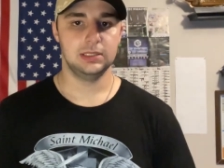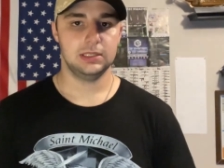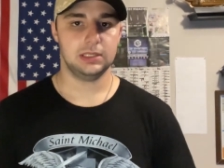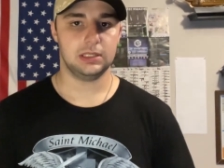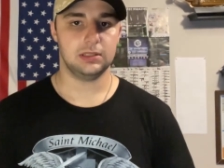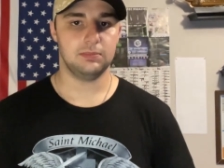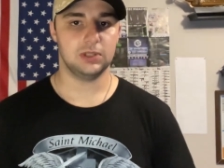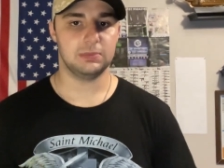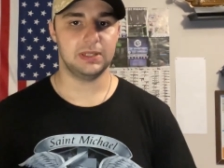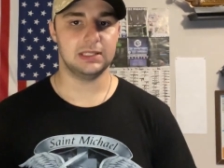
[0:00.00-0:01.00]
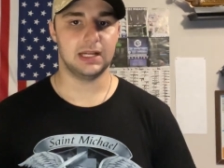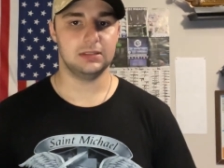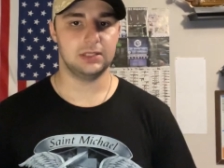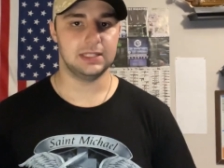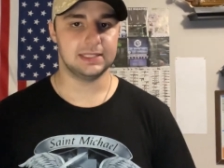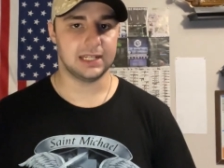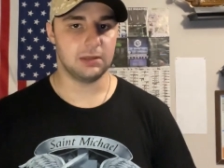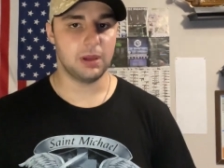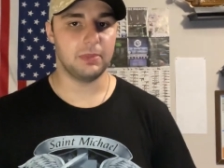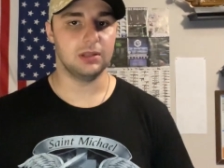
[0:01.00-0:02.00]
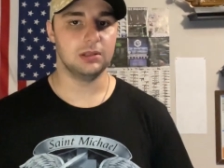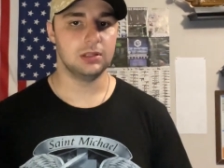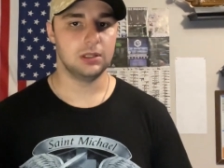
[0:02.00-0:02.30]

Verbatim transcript: and must be tied to the Second Amendment.